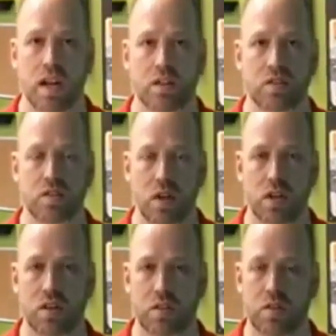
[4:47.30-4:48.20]
and
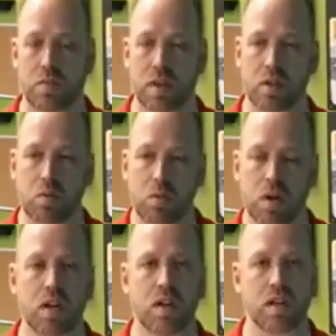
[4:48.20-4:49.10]
start determining
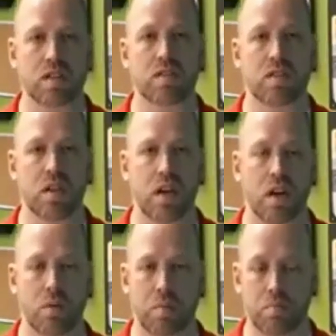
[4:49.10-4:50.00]
what it is to
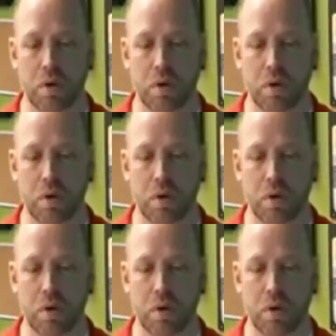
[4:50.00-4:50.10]
help